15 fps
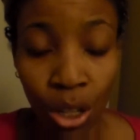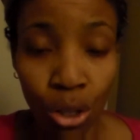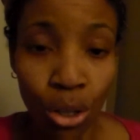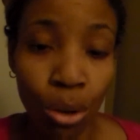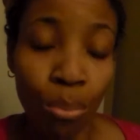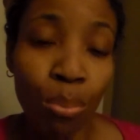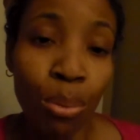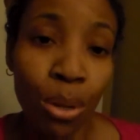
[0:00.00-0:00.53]

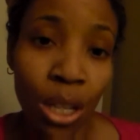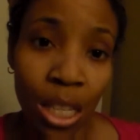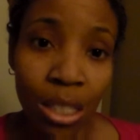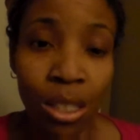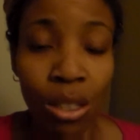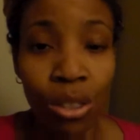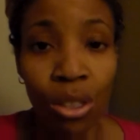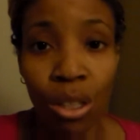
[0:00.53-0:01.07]
so
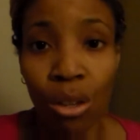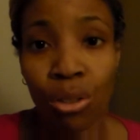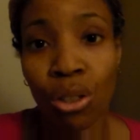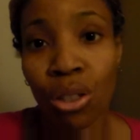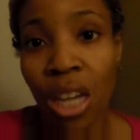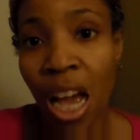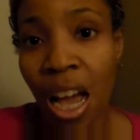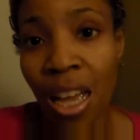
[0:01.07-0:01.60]
please
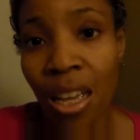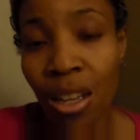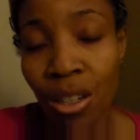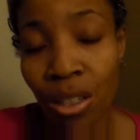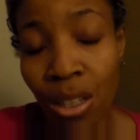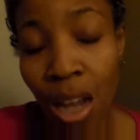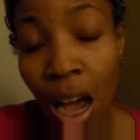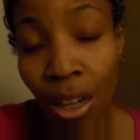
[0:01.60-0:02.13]
consult your
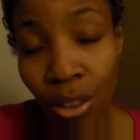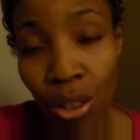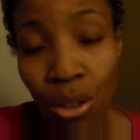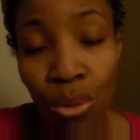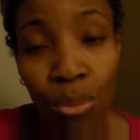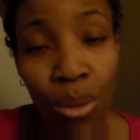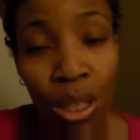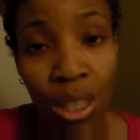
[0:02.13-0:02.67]
diet
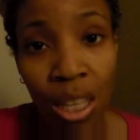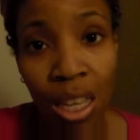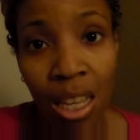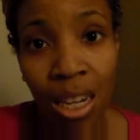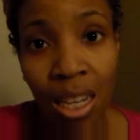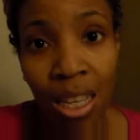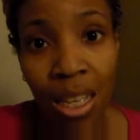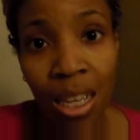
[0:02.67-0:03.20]
doctor with
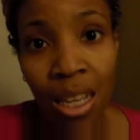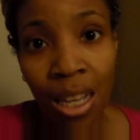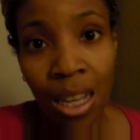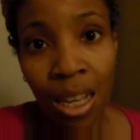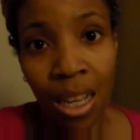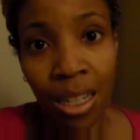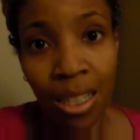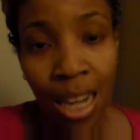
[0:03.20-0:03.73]
any
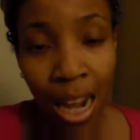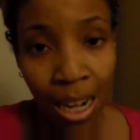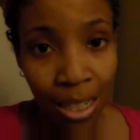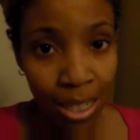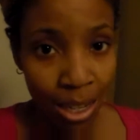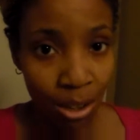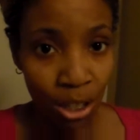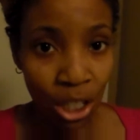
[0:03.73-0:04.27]

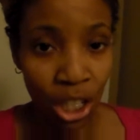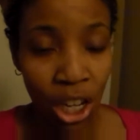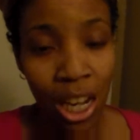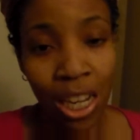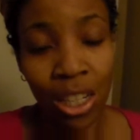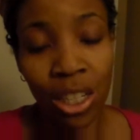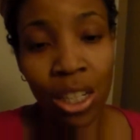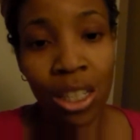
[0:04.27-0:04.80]
dietary
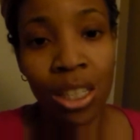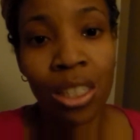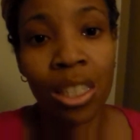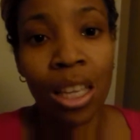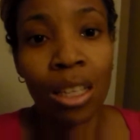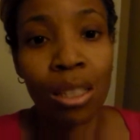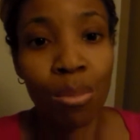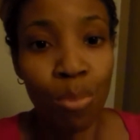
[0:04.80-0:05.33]

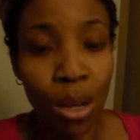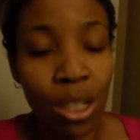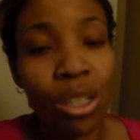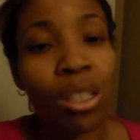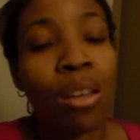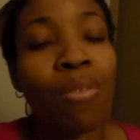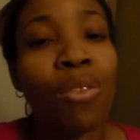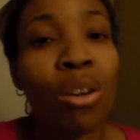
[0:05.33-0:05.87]
changes,
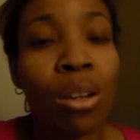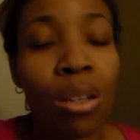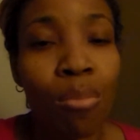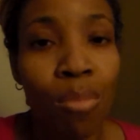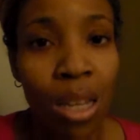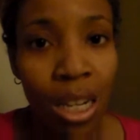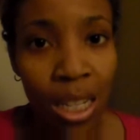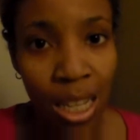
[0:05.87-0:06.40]
especially if you're
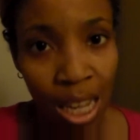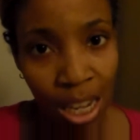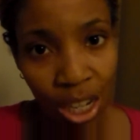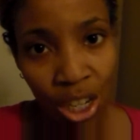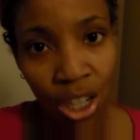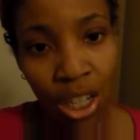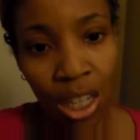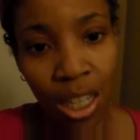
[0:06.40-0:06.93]
under
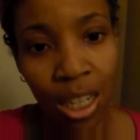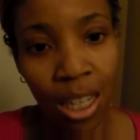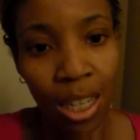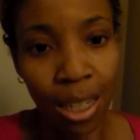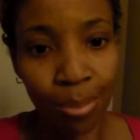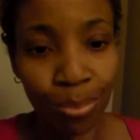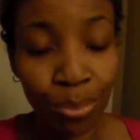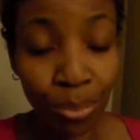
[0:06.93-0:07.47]
medication
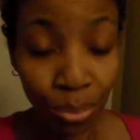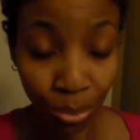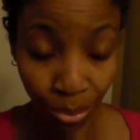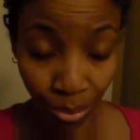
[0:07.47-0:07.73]
and